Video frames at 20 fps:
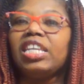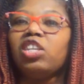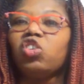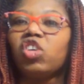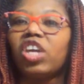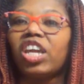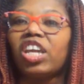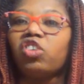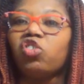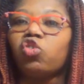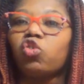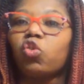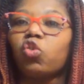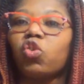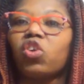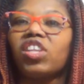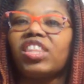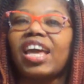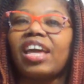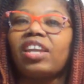to
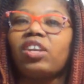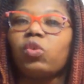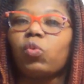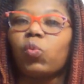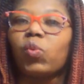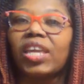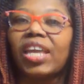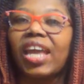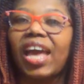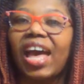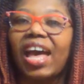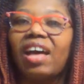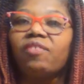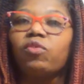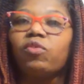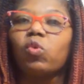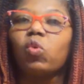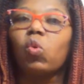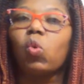ensure that we have